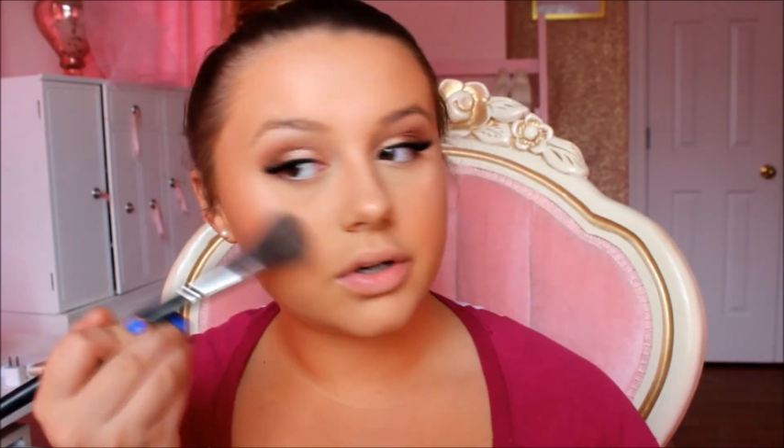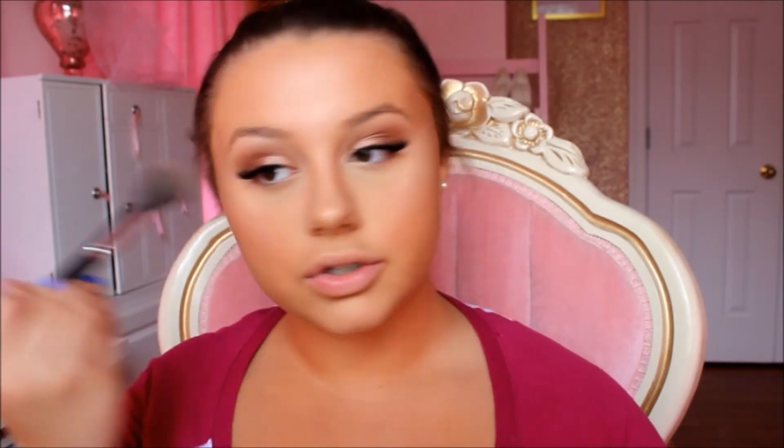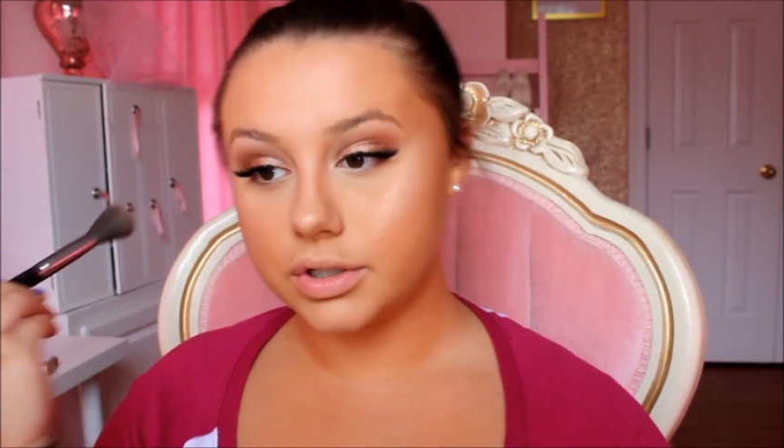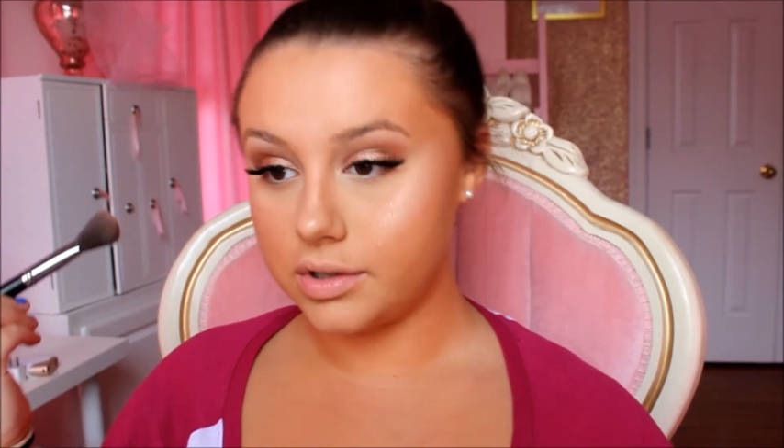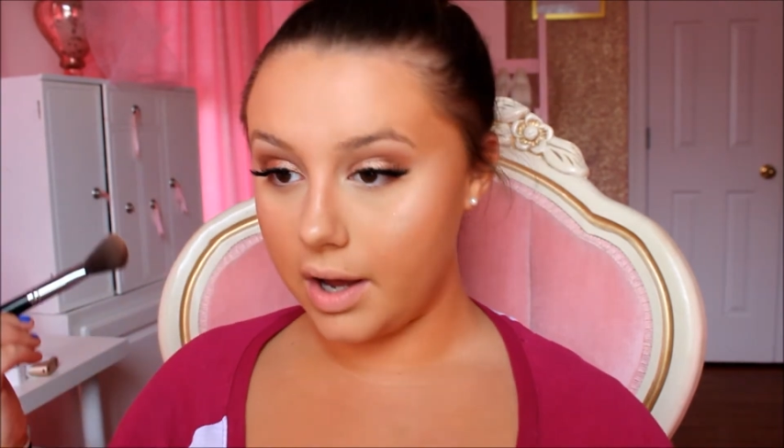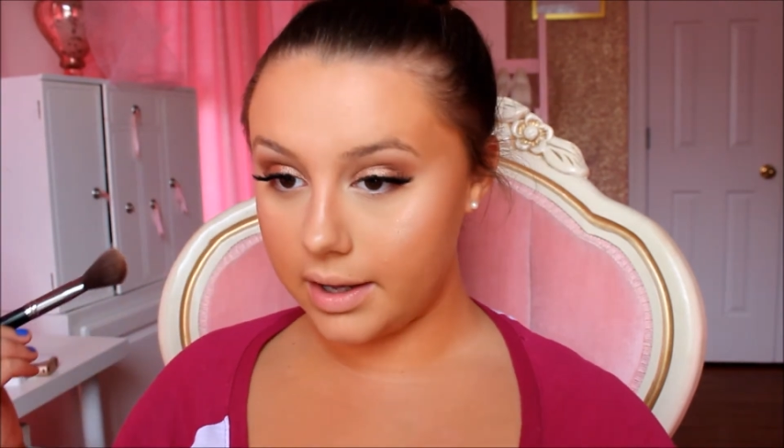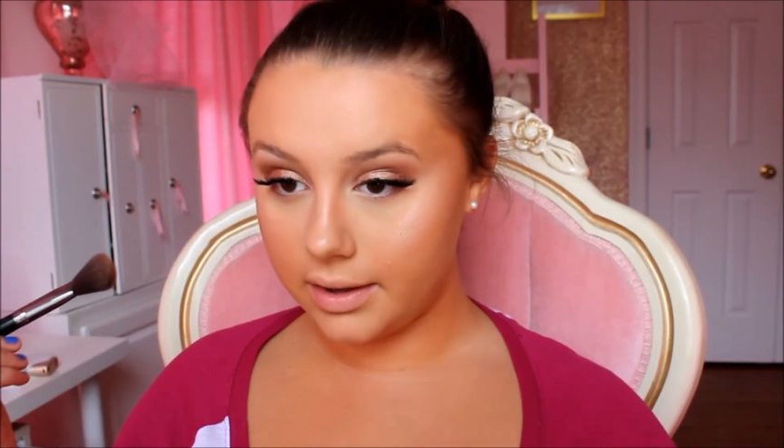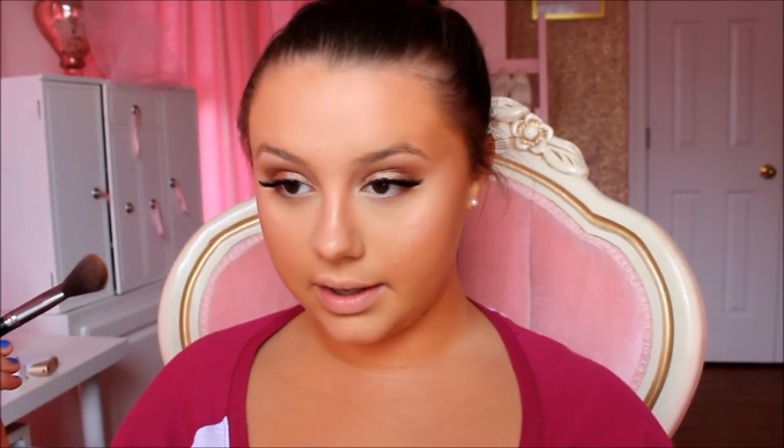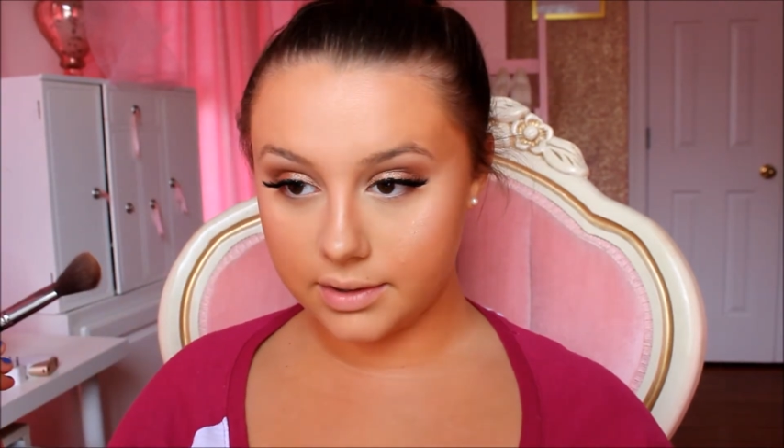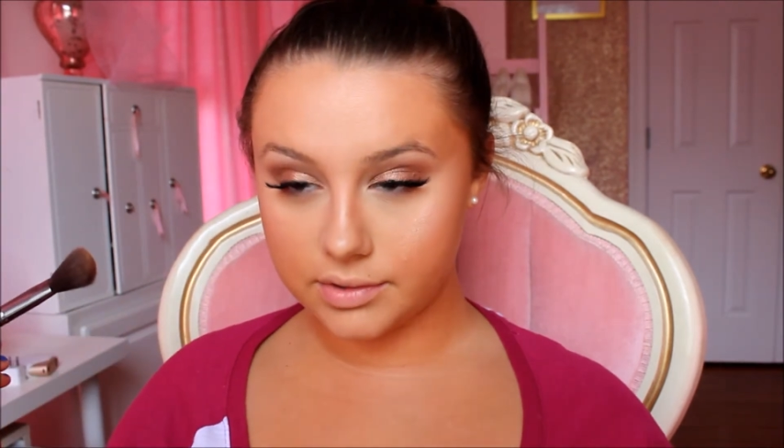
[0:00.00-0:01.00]
This
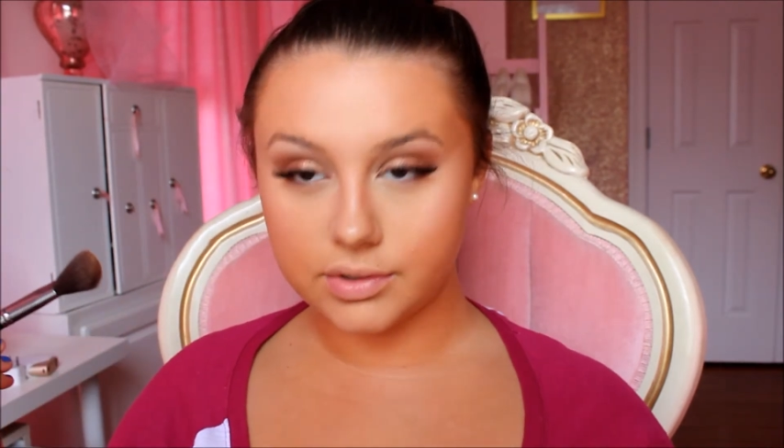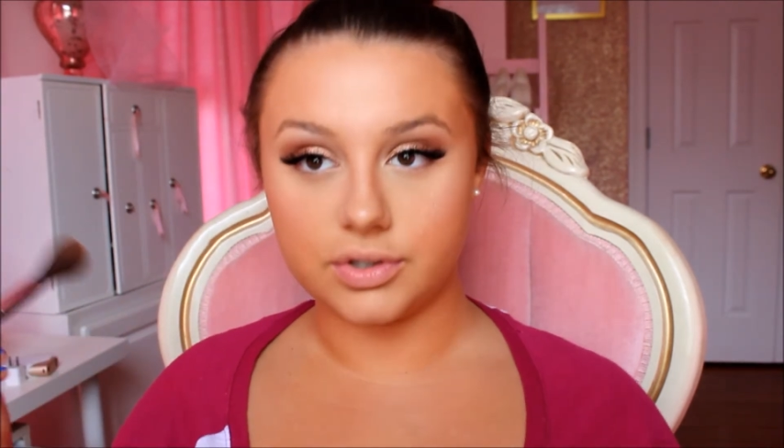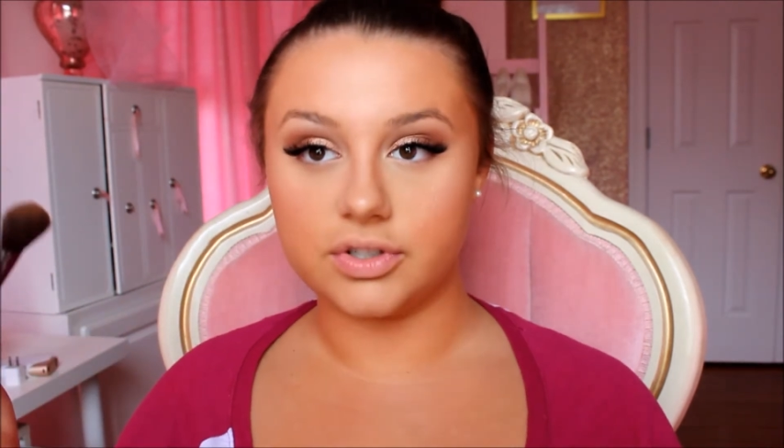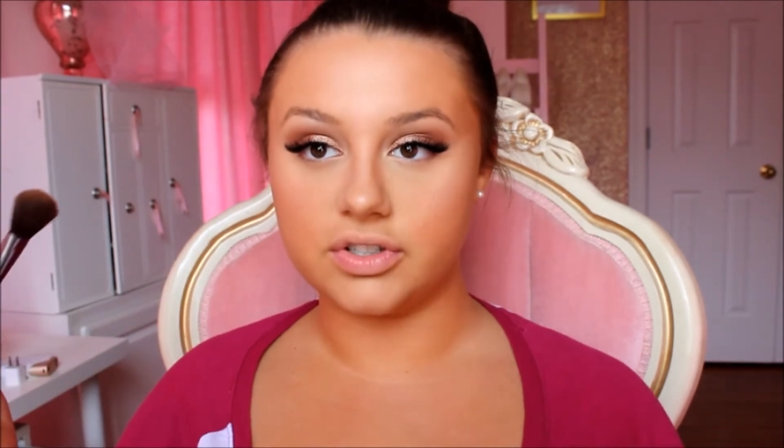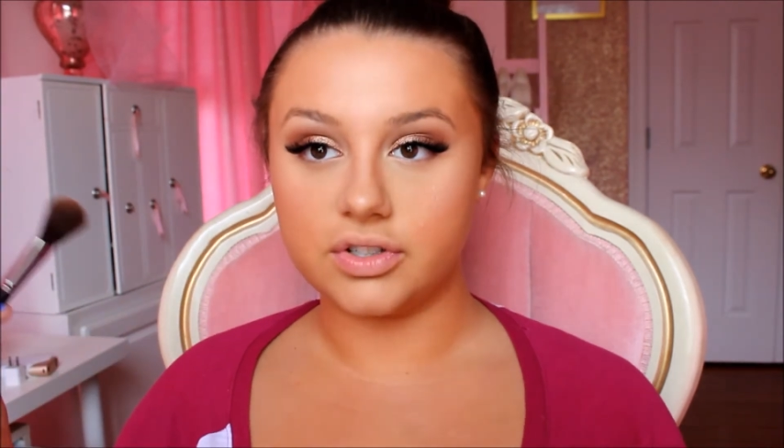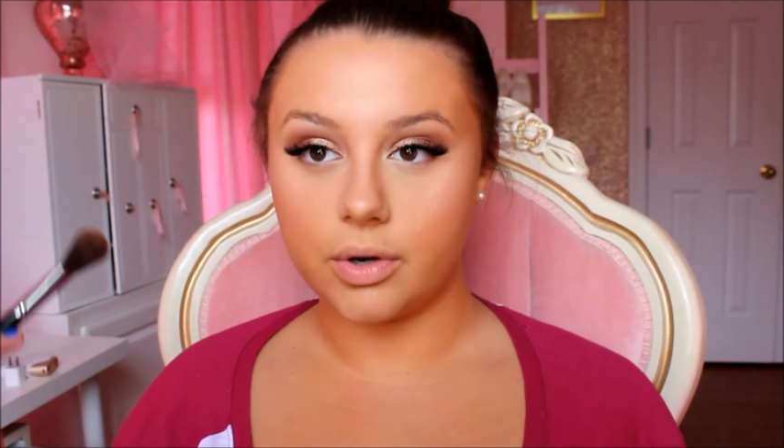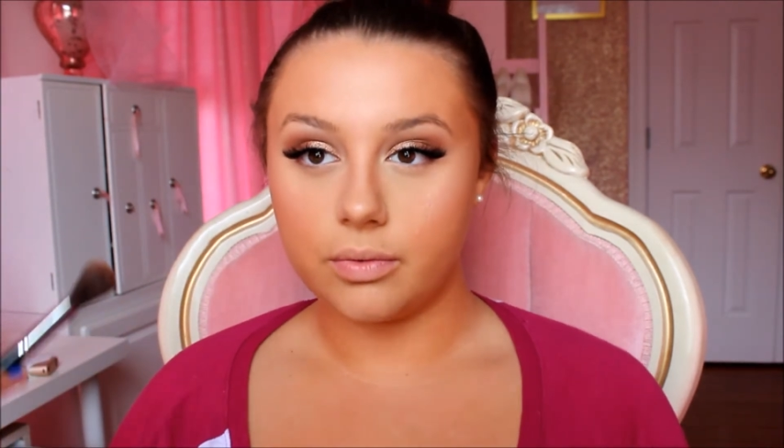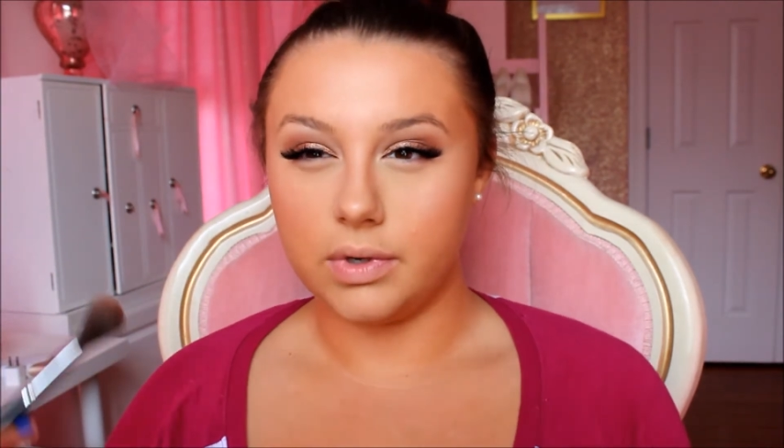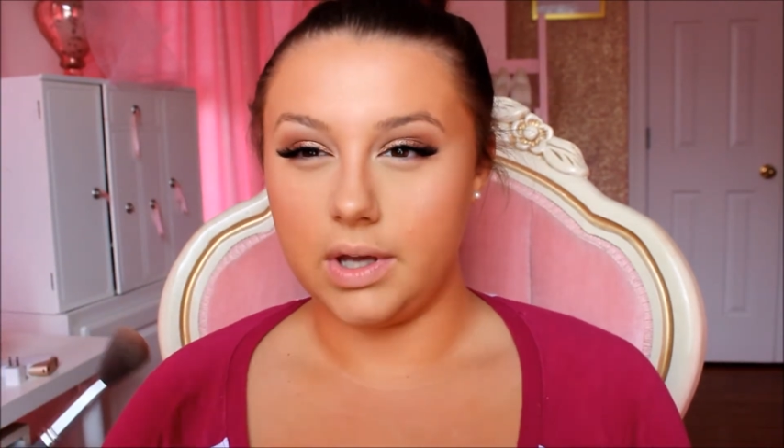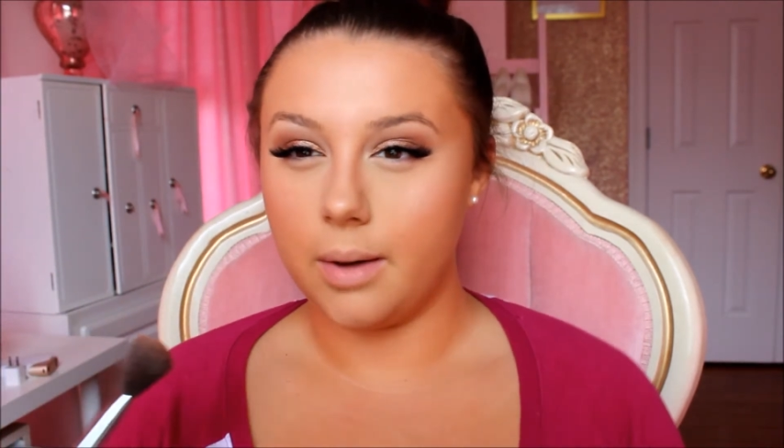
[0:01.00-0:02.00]
highlight is just so
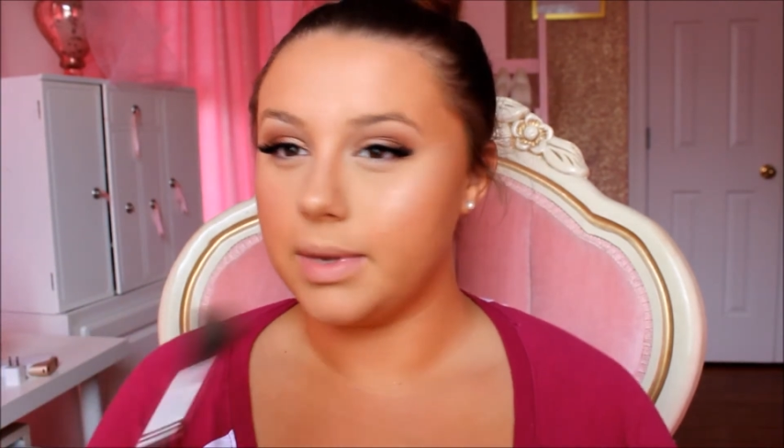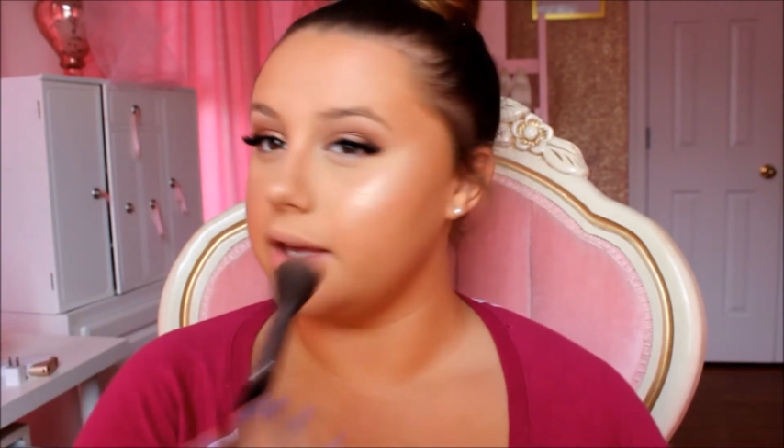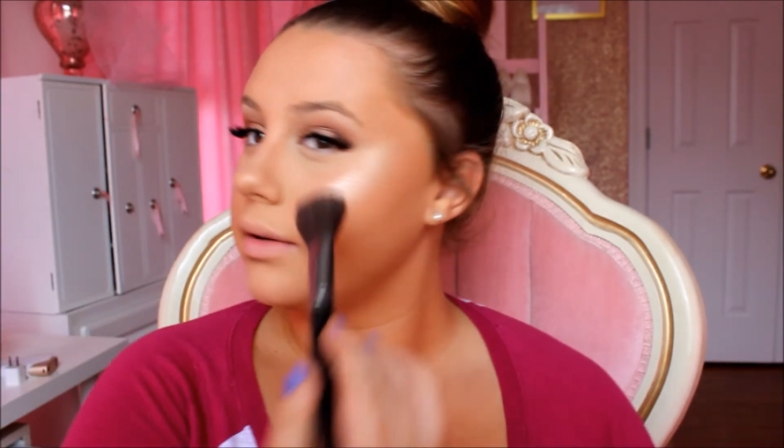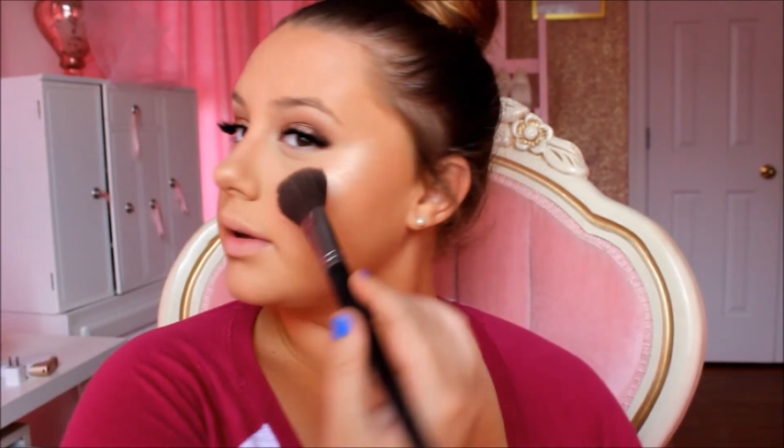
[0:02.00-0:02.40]
yummy.